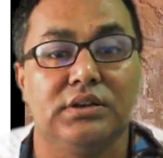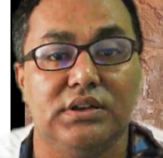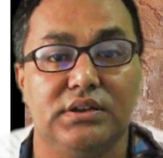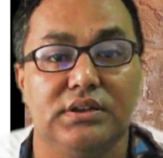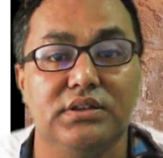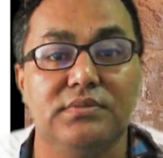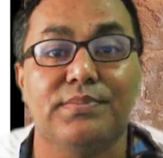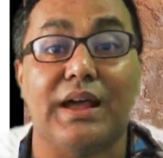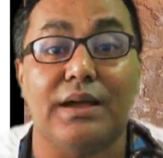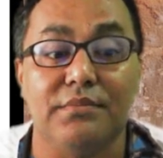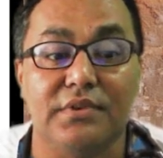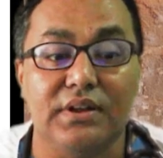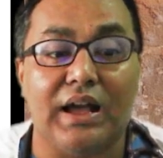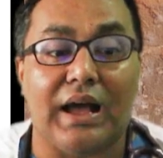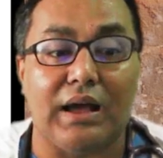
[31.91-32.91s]
it is
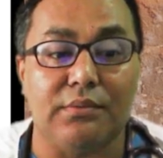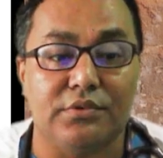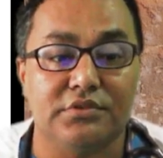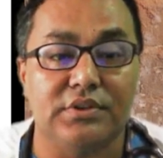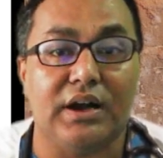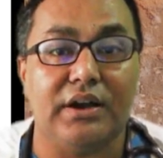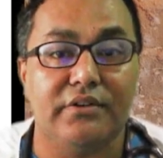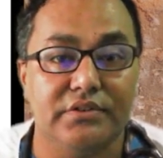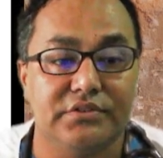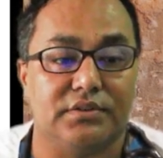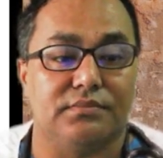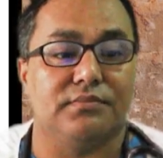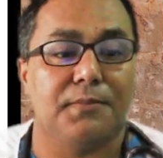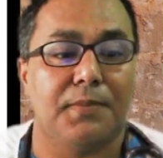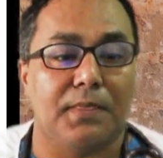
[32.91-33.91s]
primary
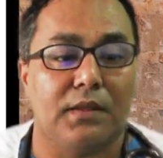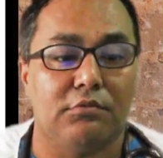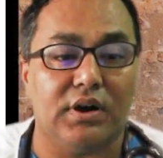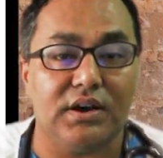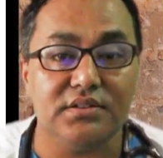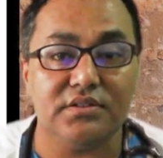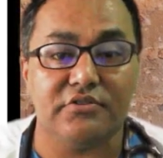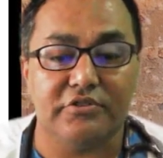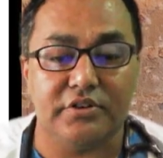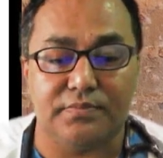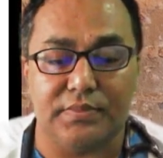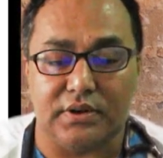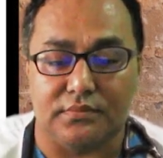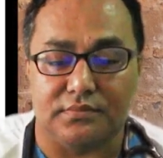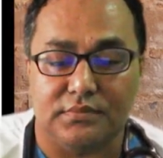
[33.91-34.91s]
hypothyroidism. What is the
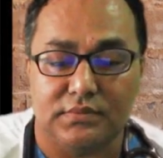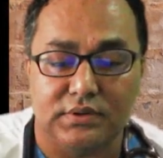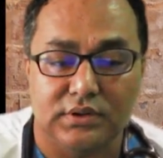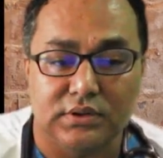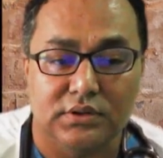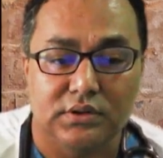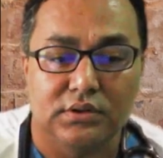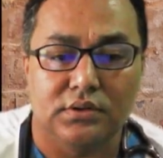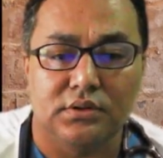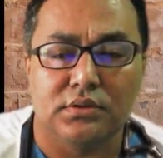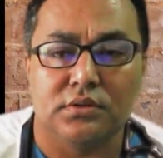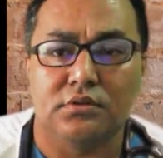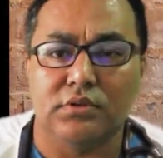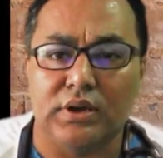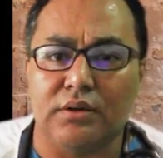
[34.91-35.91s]
treatment?
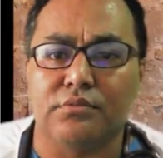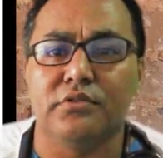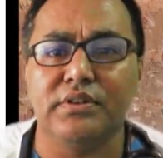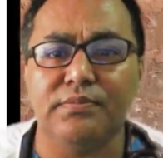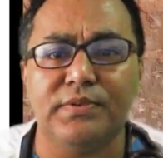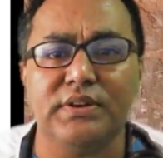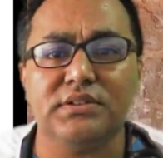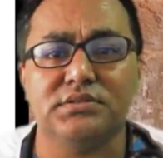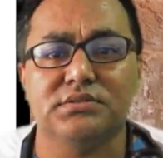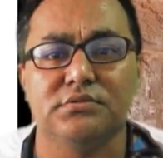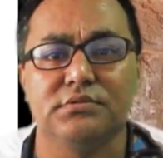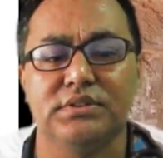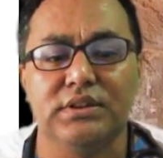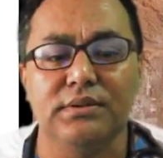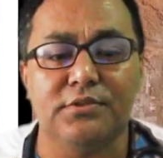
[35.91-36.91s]
We have to replace
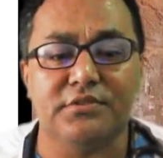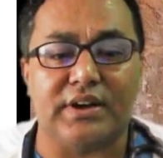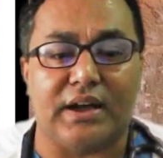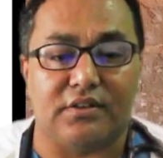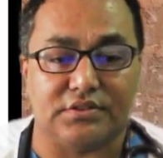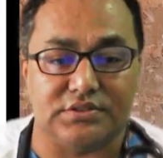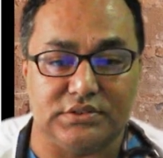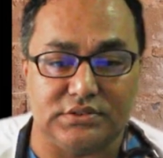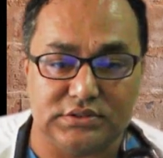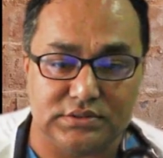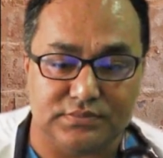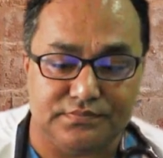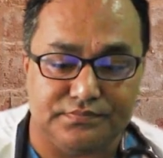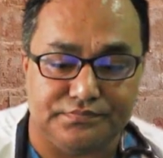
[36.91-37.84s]
with levothyroxines.